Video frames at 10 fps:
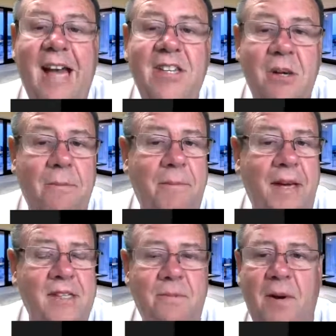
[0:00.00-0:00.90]
that's your
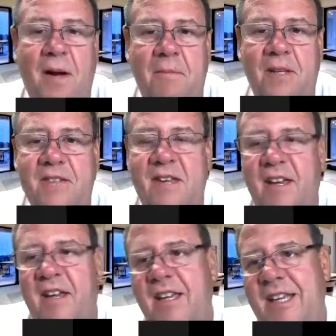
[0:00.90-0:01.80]
biggest problem is
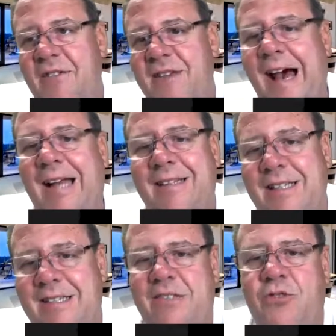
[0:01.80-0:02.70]
you've got
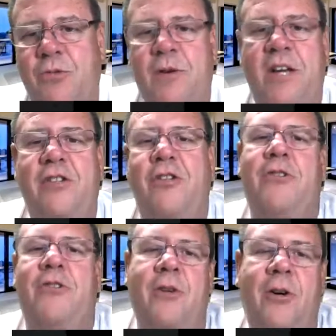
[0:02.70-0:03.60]
this treasure
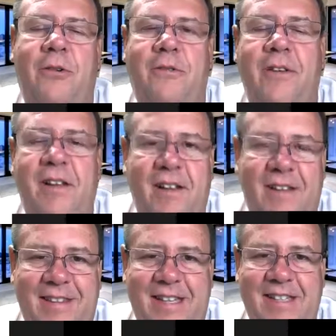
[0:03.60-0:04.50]
trove
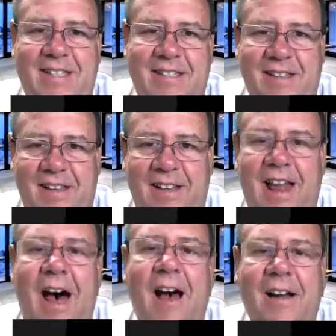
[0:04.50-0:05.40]
that's
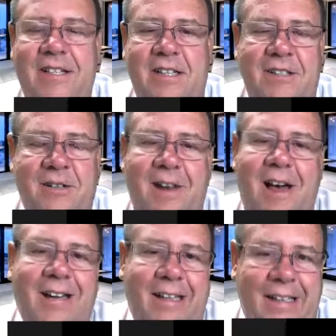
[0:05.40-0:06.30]
locked under
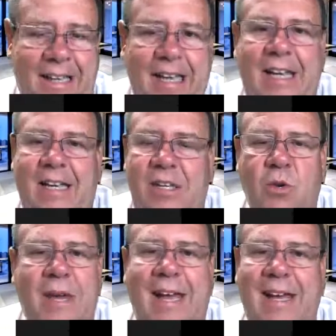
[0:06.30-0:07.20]
lock and key and you
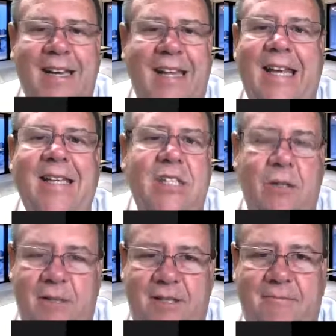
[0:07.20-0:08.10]
can't get to
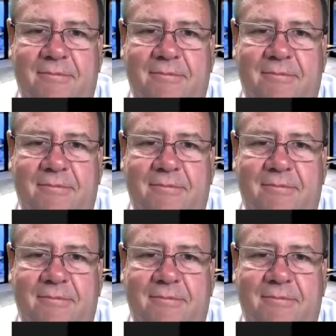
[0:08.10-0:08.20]
it.